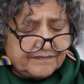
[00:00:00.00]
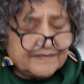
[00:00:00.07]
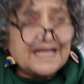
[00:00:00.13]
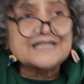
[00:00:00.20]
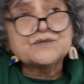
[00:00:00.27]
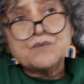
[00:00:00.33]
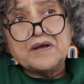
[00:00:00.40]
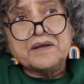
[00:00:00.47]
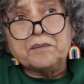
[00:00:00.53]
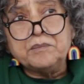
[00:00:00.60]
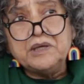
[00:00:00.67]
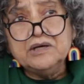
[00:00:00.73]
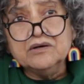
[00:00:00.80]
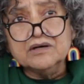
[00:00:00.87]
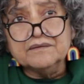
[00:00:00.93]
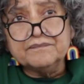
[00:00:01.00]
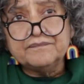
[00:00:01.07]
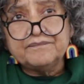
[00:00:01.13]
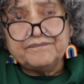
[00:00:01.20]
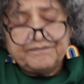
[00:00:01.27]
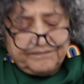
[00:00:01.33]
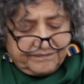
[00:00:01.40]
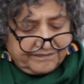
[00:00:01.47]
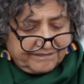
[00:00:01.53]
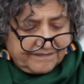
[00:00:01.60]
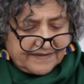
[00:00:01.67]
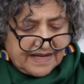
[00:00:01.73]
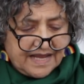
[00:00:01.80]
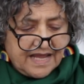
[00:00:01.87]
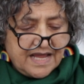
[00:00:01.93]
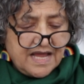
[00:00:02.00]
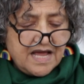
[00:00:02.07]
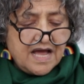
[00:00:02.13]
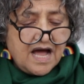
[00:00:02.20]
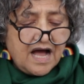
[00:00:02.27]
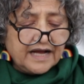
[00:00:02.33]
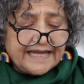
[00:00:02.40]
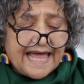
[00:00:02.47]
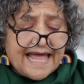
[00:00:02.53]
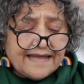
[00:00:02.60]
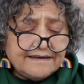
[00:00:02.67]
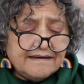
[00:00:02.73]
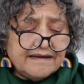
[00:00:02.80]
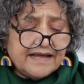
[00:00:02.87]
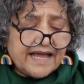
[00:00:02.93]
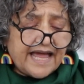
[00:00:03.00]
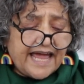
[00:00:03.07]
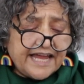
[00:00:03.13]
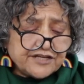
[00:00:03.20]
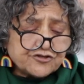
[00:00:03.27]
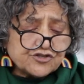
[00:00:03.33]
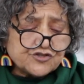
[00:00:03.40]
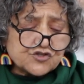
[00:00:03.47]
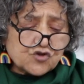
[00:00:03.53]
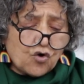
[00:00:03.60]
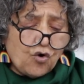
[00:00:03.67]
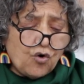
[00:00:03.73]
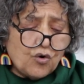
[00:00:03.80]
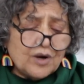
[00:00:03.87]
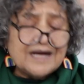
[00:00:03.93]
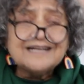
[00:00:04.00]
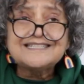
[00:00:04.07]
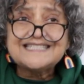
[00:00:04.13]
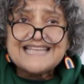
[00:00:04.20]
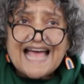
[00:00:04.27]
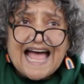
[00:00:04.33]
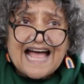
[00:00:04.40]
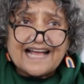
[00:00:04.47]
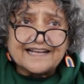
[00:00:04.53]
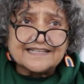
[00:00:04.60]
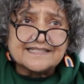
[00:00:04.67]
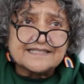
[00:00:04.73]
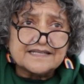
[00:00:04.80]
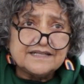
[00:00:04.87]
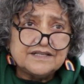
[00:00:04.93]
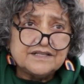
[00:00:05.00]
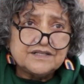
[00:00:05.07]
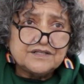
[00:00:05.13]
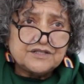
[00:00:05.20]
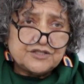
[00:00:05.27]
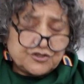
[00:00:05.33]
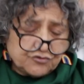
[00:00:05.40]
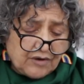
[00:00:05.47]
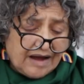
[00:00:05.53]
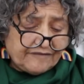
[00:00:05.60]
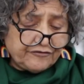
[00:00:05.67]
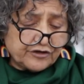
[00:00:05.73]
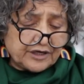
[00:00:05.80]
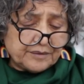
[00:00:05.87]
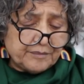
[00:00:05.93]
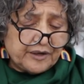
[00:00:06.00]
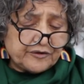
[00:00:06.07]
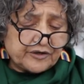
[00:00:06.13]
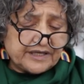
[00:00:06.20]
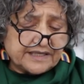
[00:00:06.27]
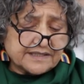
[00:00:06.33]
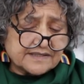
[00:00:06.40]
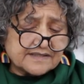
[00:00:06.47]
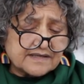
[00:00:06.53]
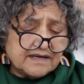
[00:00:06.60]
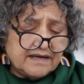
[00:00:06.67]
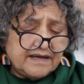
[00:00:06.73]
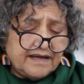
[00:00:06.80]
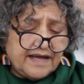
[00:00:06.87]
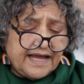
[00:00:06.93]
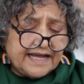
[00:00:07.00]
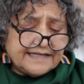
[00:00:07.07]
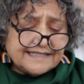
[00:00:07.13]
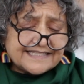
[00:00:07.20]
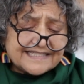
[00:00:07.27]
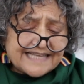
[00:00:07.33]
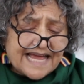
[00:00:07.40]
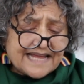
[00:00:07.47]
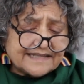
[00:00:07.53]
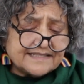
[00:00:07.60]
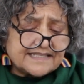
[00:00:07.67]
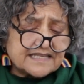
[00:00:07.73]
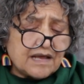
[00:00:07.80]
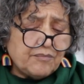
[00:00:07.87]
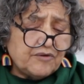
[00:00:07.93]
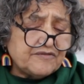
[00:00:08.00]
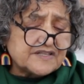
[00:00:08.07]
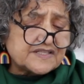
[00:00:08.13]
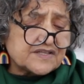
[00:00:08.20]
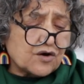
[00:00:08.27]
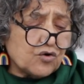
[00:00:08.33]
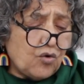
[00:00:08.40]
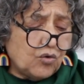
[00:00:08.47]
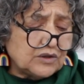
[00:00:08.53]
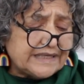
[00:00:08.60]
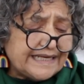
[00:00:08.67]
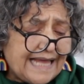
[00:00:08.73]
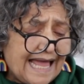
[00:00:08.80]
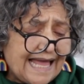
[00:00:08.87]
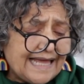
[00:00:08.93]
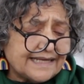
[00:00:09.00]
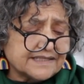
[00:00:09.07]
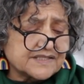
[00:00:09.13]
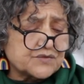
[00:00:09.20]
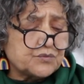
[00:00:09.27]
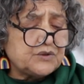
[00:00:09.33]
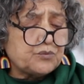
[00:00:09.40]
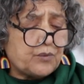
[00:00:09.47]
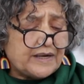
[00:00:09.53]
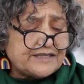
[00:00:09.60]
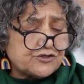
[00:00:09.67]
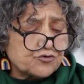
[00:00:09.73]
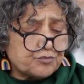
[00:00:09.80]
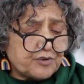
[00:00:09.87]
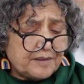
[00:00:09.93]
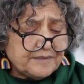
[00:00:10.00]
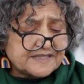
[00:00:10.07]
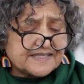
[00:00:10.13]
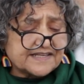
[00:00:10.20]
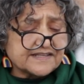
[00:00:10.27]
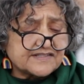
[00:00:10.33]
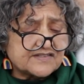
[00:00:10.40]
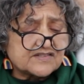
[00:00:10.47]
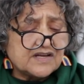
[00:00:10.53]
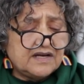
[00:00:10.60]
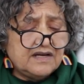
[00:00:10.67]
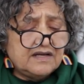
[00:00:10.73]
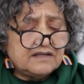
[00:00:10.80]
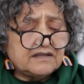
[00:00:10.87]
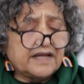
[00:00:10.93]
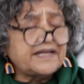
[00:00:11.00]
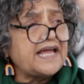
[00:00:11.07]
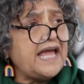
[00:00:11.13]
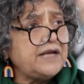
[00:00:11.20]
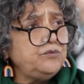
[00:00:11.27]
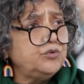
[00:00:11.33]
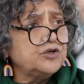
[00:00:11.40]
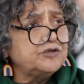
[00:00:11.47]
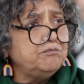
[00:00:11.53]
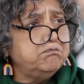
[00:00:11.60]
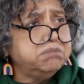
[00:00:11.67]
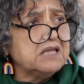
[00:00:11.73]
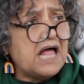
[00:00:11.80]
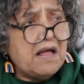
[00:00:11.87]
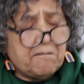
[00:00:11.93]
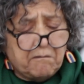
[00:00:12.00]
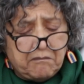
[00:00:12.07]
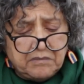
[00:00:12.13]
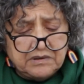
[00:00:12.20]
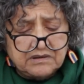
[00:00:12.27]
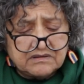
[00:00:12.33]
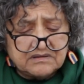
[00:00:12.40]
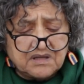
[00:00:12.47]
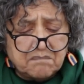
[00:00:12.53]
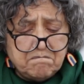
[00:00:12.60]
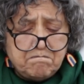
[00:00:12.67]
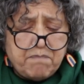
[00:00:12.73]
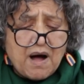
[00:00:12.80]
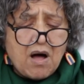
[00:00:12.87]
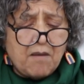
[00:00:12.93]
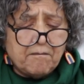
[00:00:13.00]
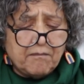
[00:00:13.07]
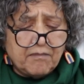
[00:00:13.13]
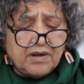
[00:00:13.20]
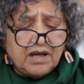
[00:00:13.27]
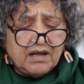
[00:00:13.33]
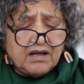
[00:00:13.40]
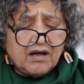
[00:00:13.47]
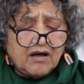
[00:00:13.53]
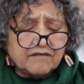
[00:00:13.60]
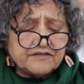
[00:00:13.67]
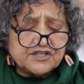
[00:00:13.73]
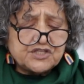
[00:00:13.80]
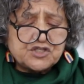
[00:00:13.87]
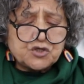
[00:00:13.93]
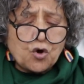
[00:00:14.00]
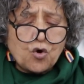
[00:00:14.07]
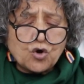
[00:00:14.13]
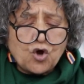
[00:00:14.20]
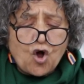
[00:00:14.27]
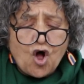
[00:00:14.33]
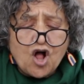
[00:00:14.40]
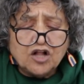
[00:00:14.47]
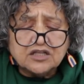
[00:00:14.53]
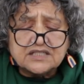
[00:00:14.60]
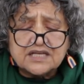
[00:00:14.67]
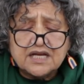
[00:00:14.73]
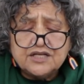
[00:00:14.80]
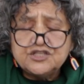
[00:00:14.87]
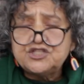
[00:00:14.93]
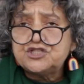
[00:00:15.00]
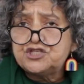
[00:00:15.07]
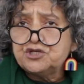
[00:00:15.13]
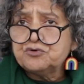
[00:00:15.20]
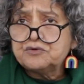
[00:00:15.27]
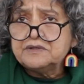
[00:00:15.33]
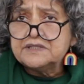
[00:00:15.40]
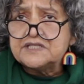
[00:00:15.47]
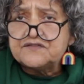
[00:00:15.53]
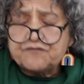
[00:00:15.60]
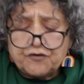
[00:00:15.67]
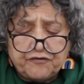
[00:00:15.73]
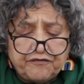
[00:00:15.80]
That's why I'm here. Again, Asians owe a tax to African Americans. Instead, some of us are holding hands with white supremacists like Edward Blum, the bum of the so-called Students for